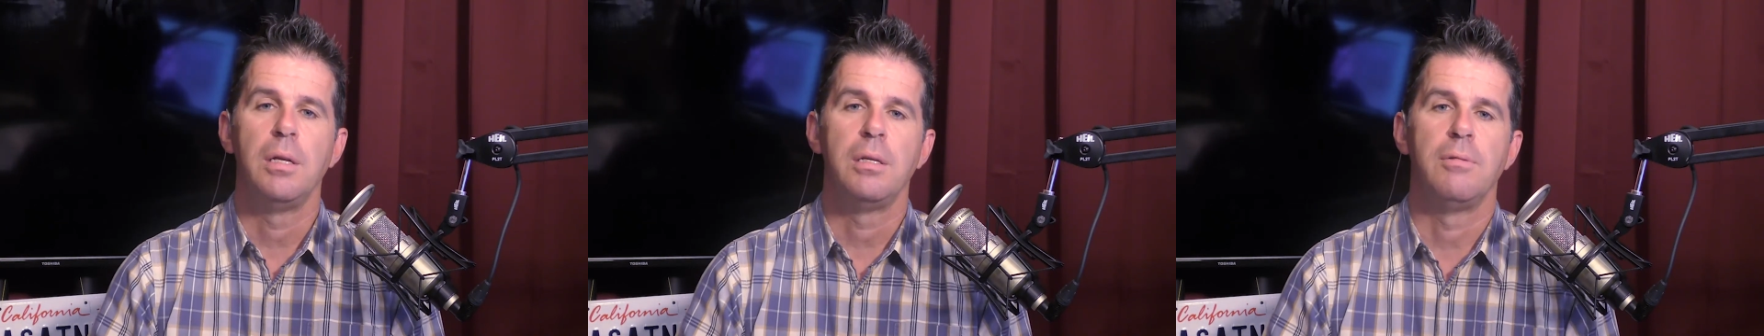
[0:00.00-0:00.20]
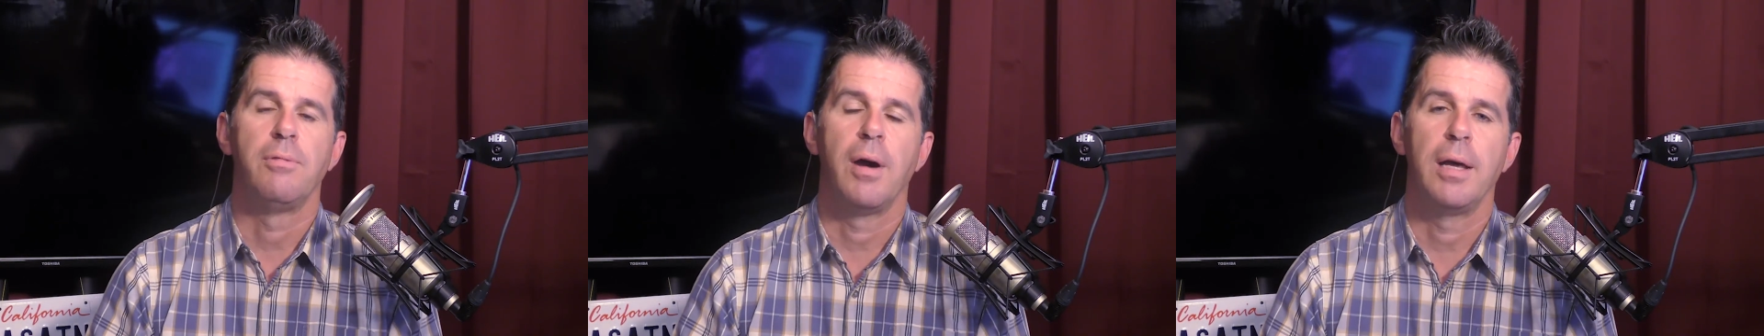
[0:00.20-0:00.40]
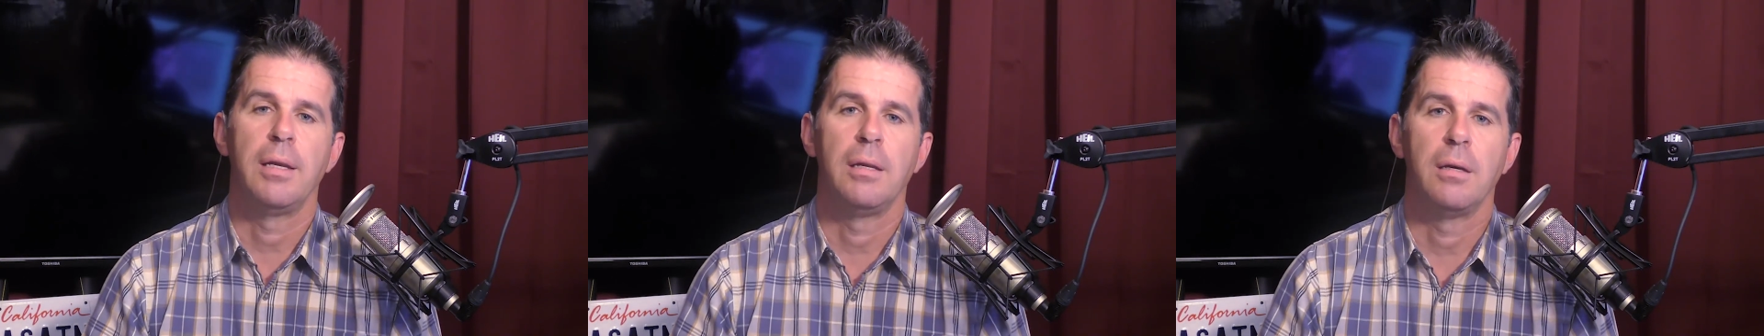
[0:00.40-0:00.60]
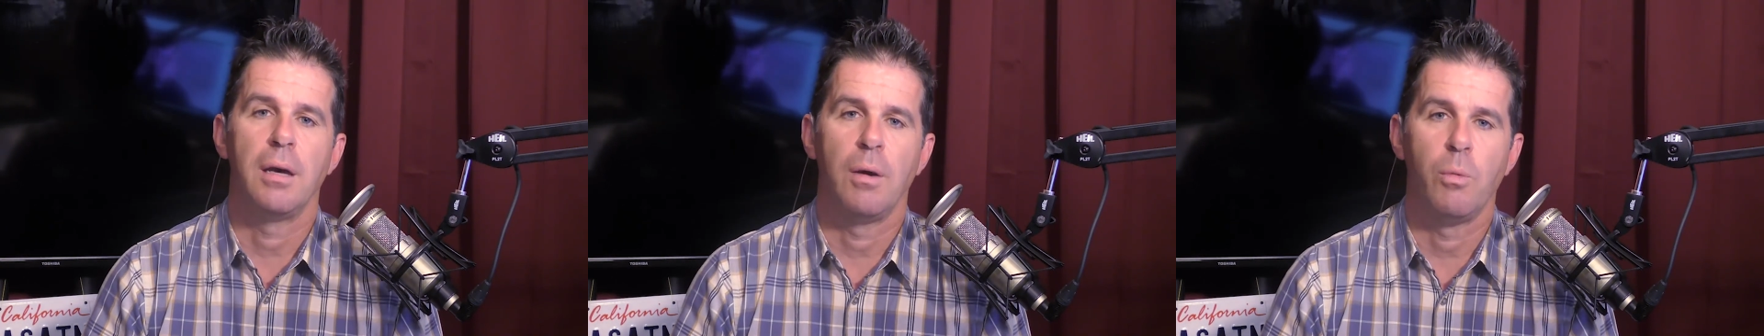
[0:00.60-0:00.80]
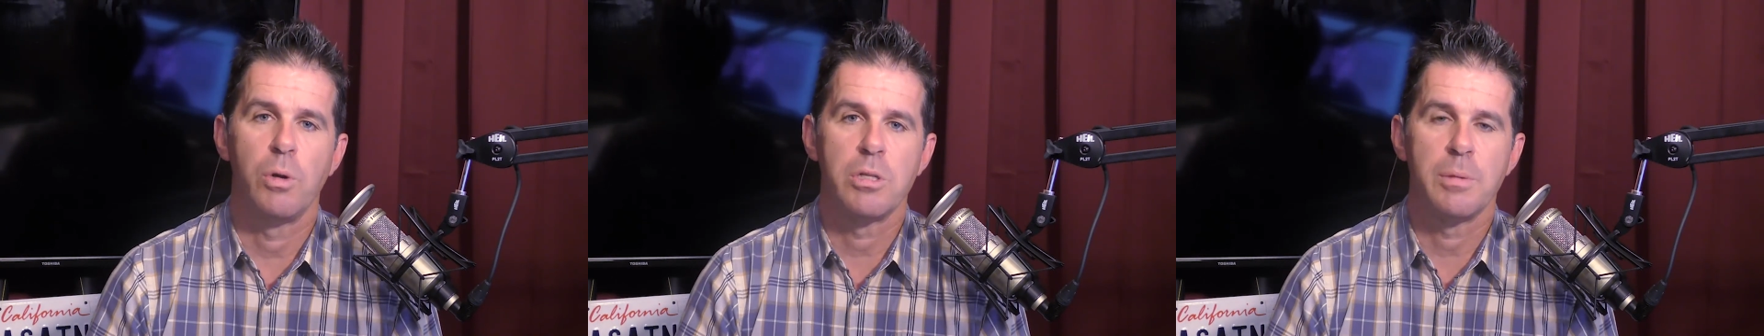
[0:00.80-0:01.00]
Divine
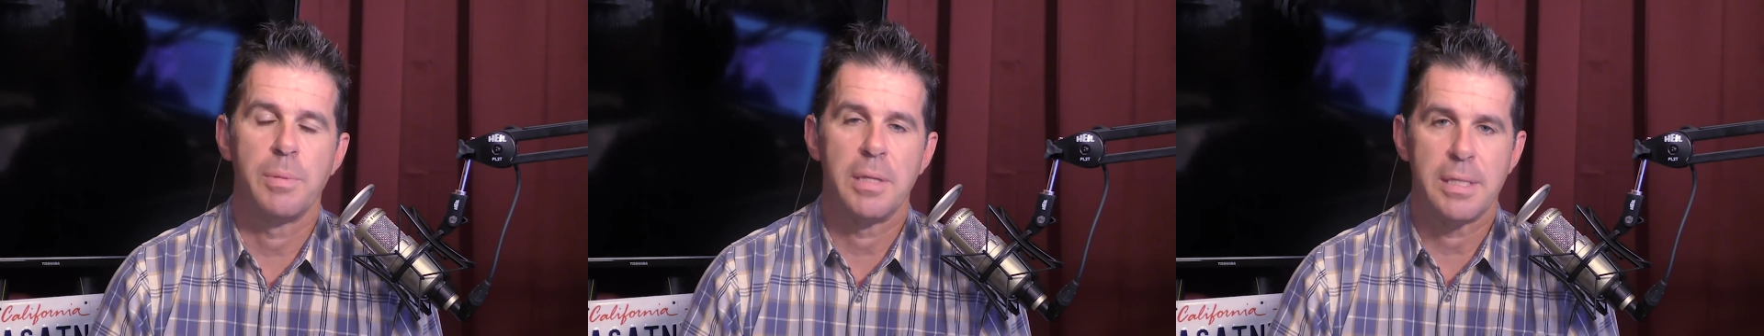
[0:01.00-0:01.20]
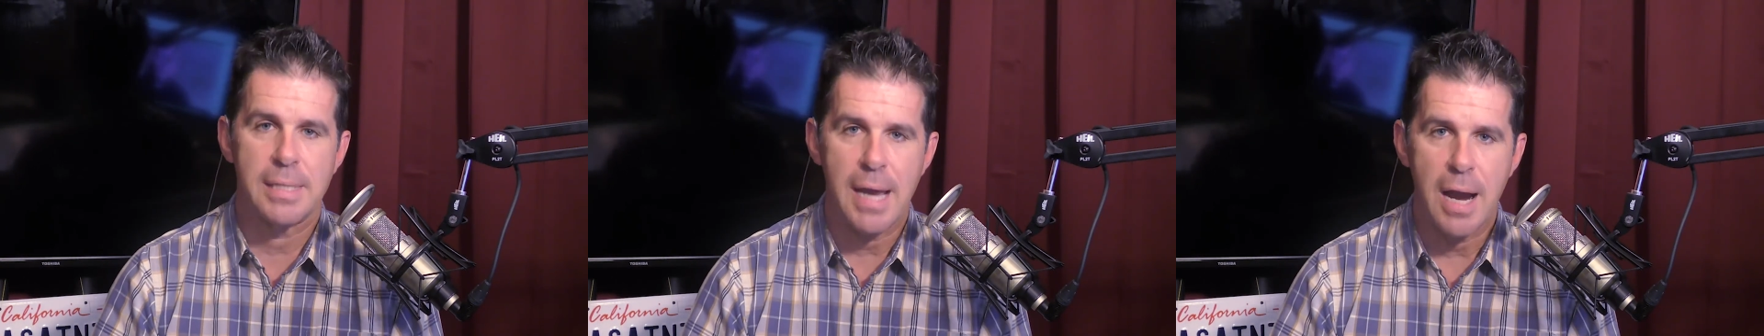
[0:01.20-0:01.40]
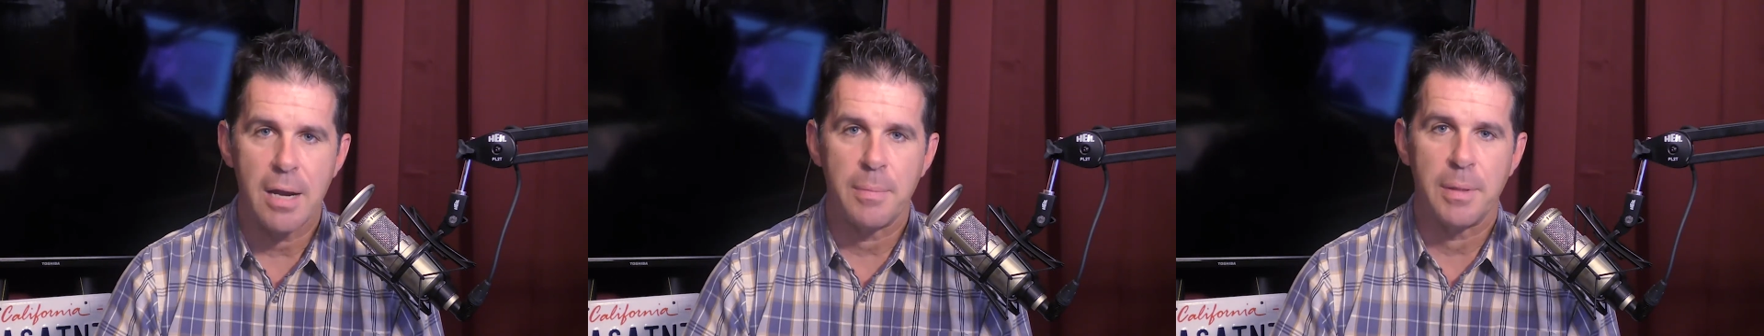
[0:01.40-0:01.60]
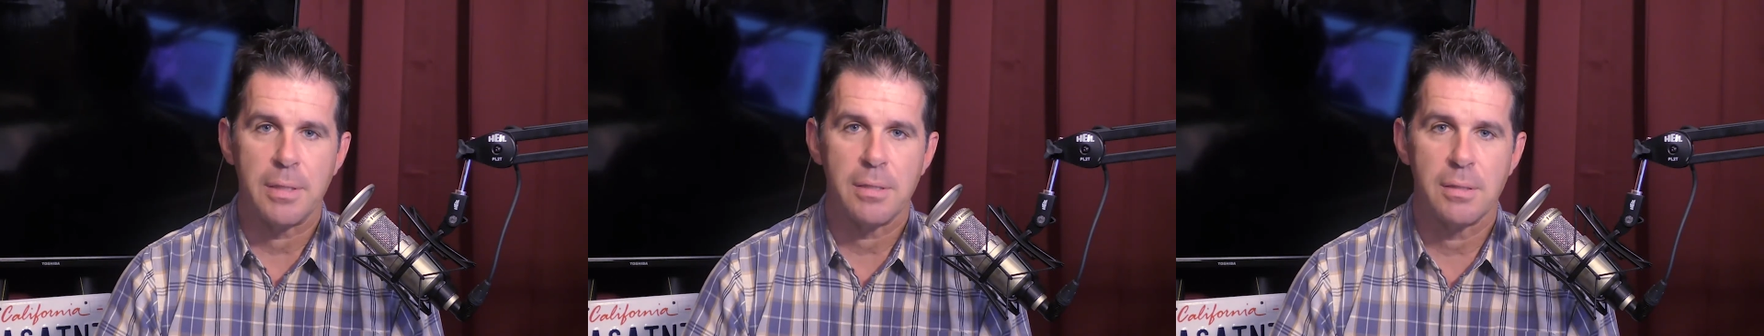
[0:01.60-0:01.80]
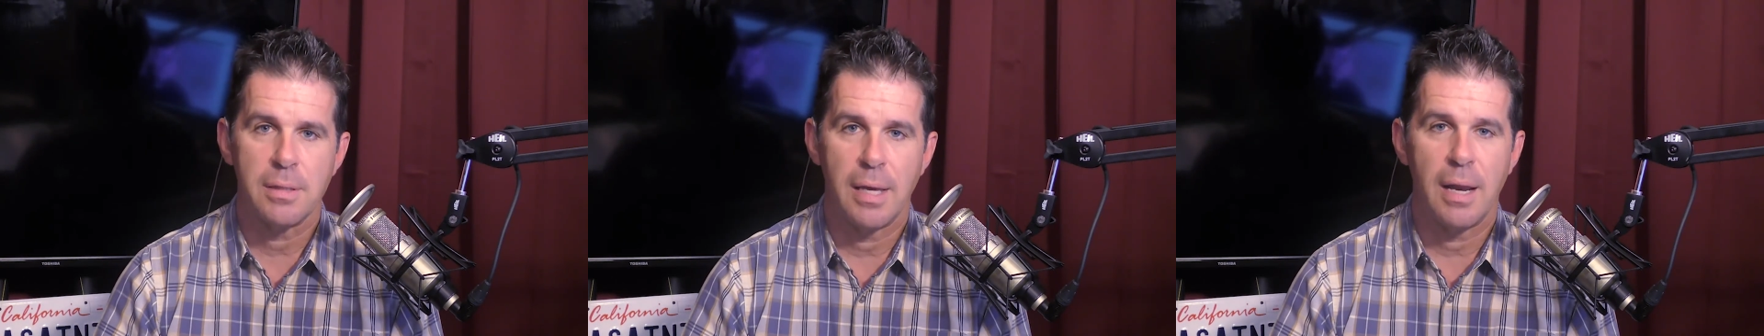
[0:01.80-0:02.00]
Worship in the Sacraments.